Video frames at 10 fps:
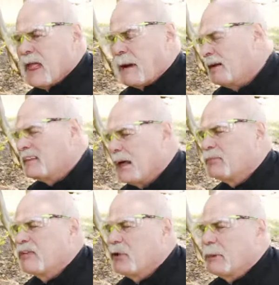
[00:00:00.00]
How many
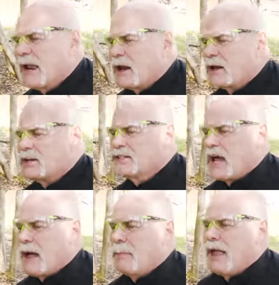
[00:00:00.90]
times have you been out on a
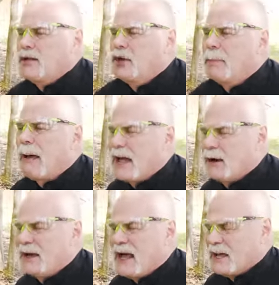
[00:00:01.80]
job and your
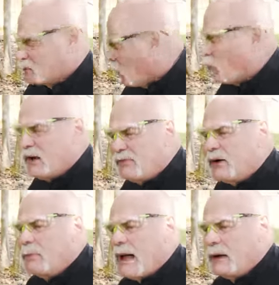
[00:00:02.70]
battery dies? Well, what if
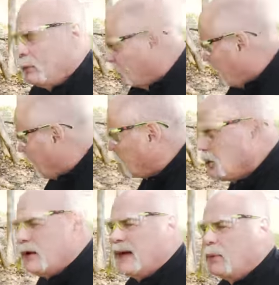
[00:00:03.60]
your battery was dead and
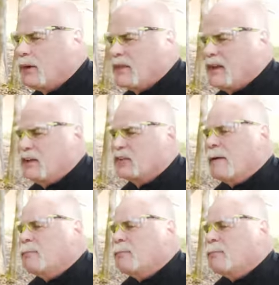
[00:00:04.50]
you needed one of these?